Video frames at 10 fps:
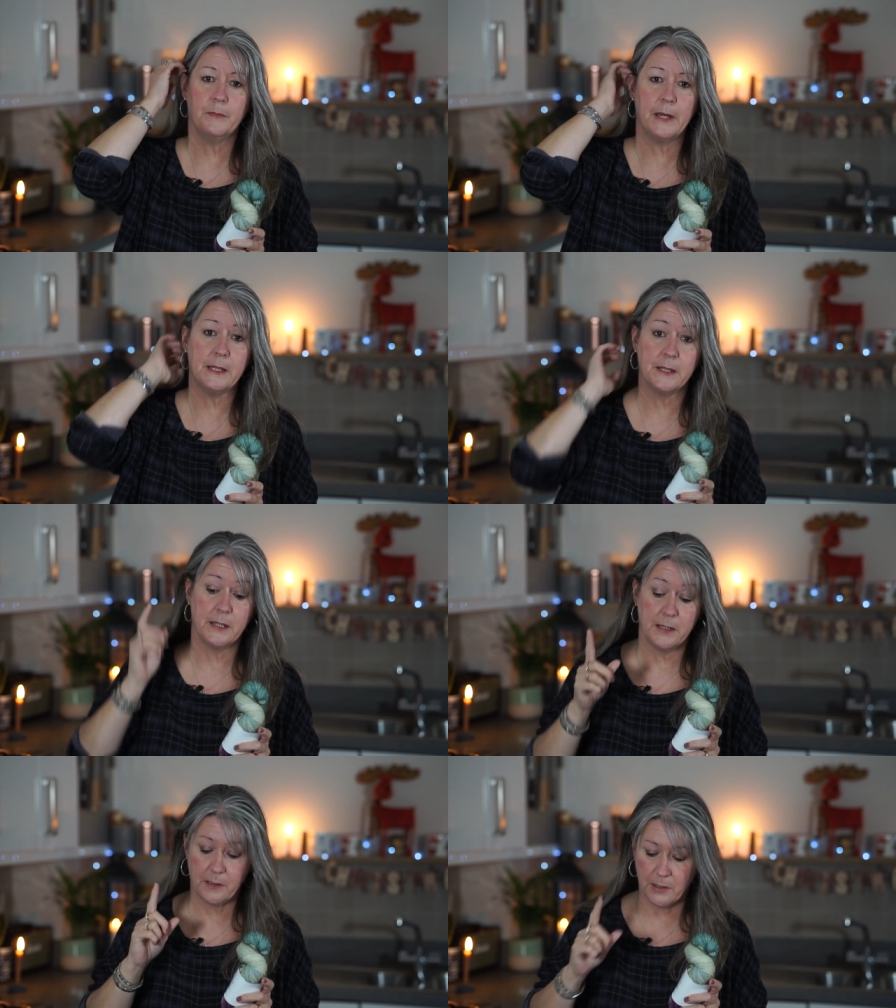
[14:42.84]

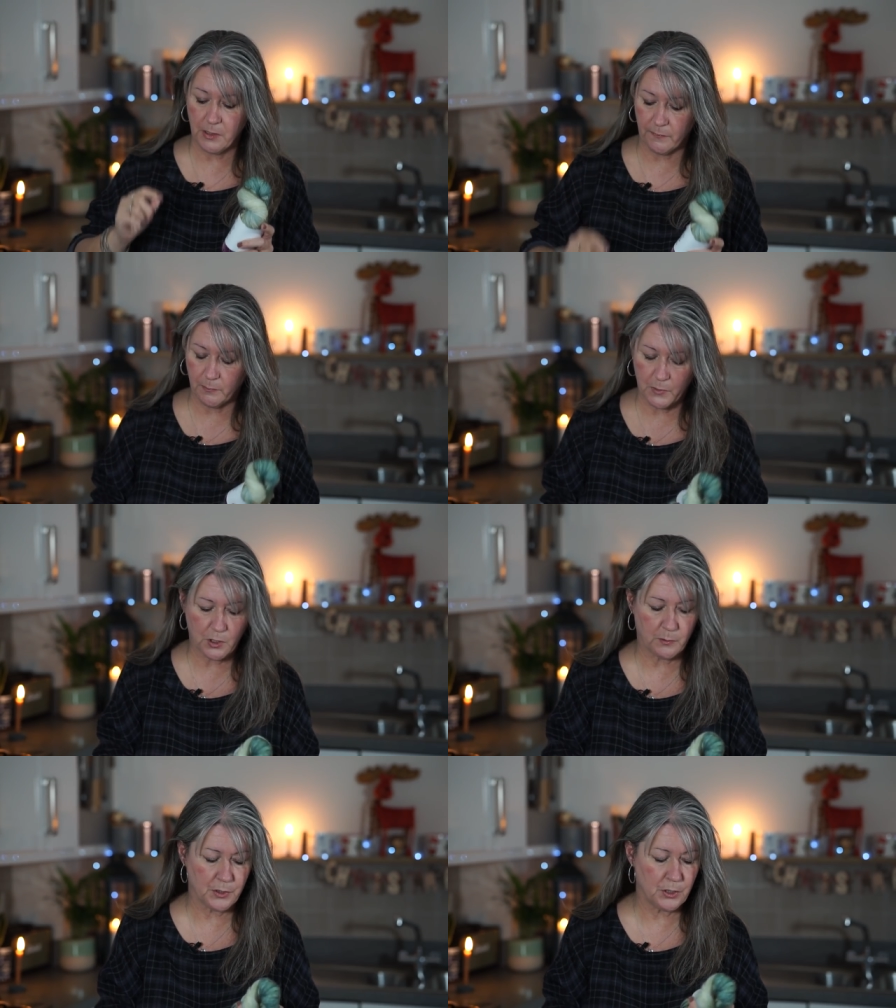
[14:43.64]
bases are different,
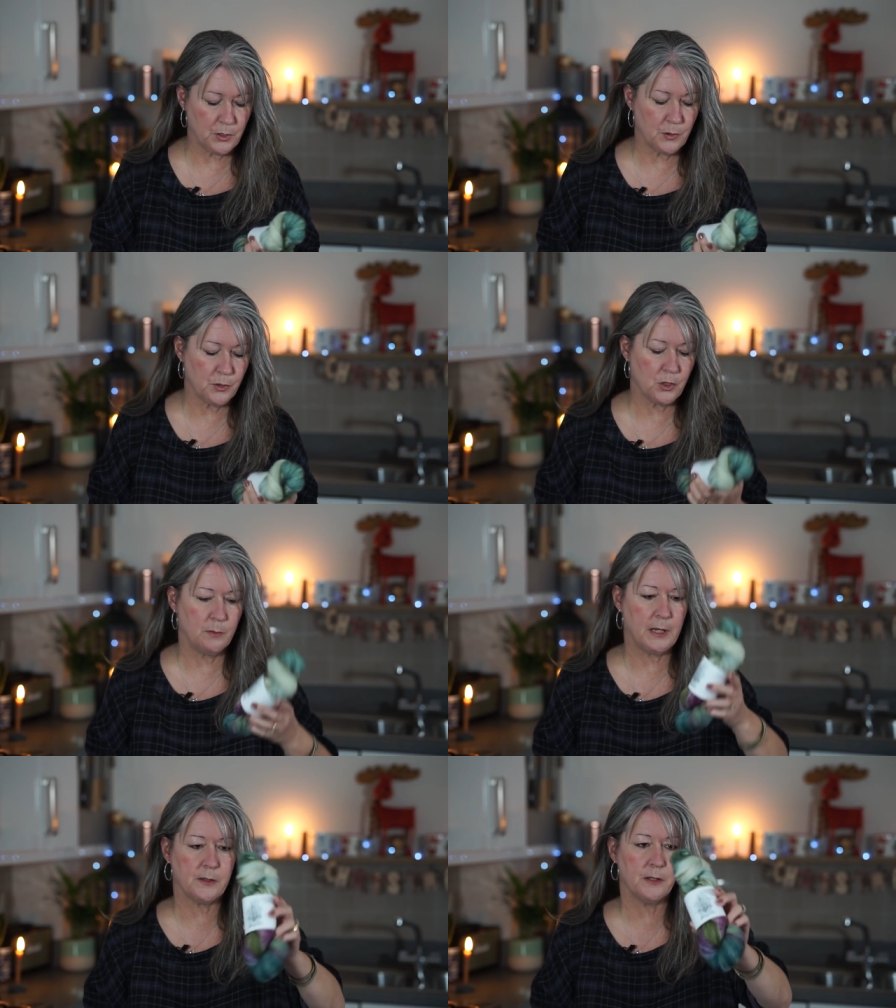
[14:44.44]
which I wanted to talk to you
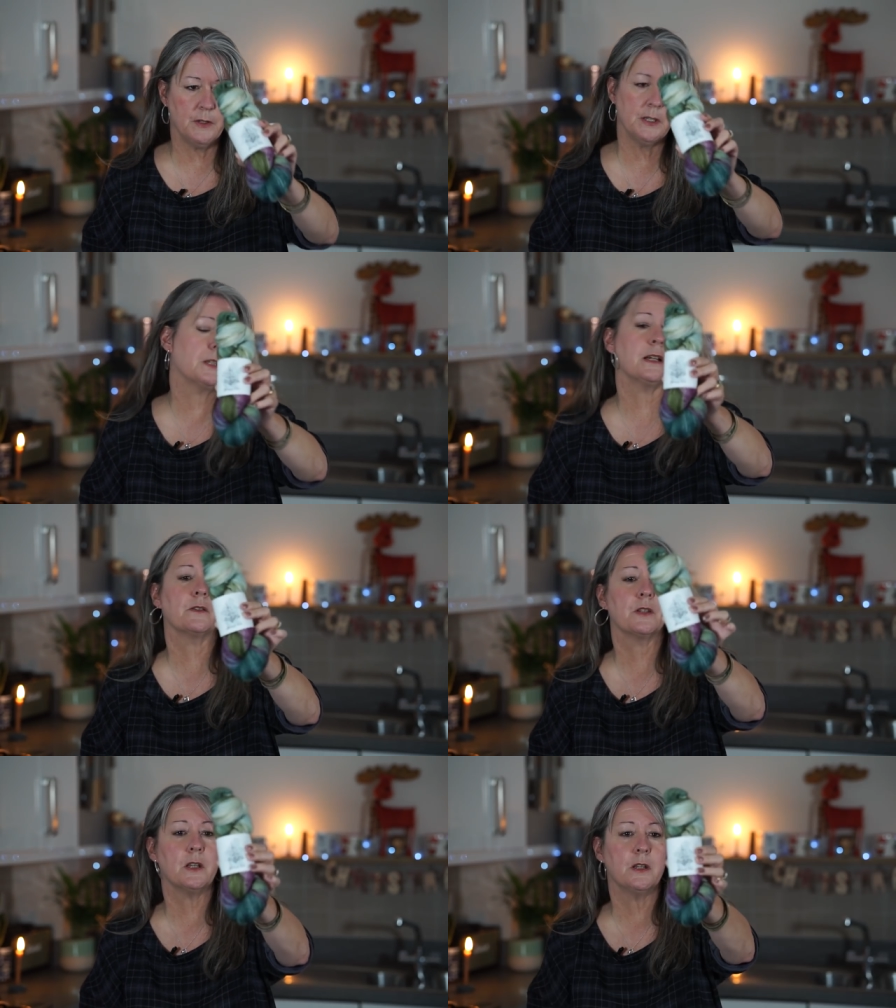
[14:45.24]
about. So this is our
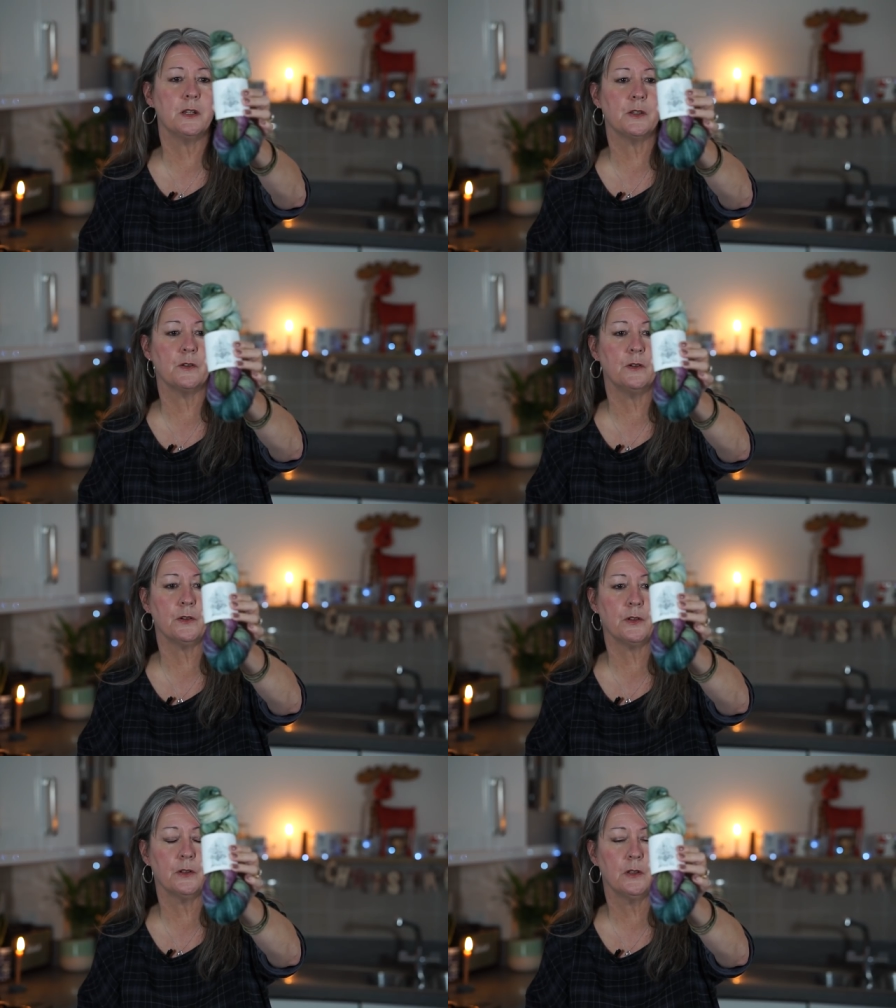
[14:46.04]
sturdy
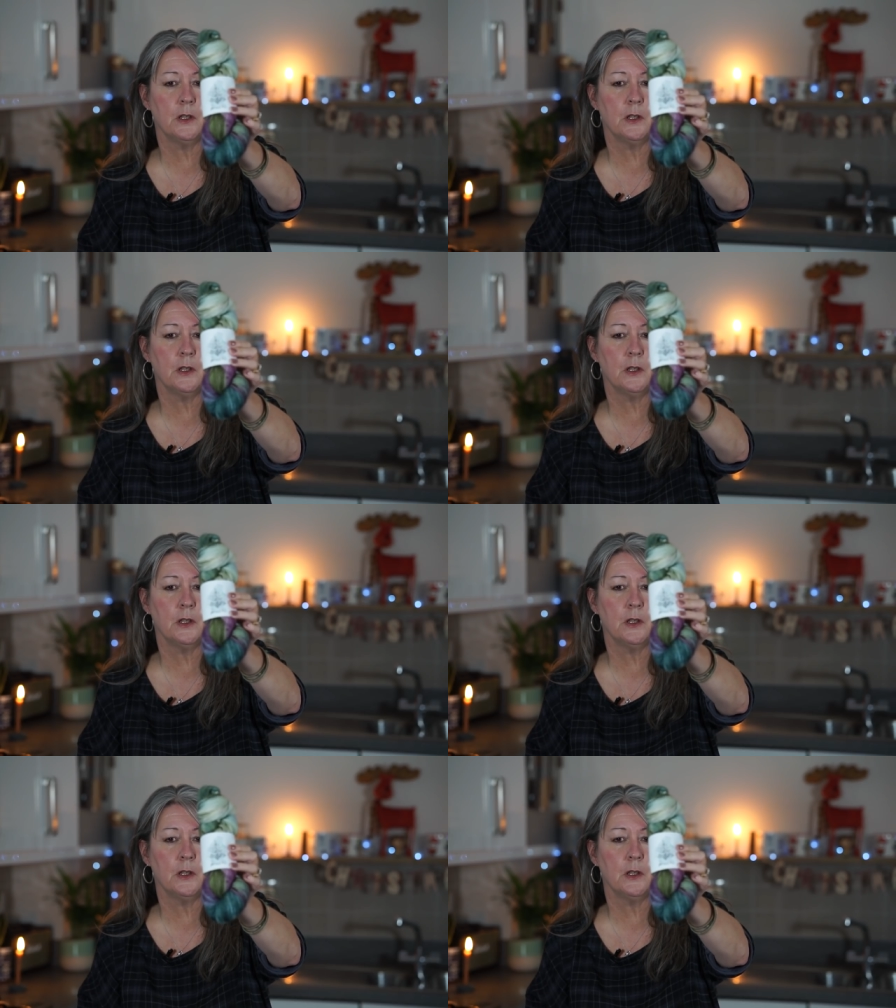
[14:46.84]
sock.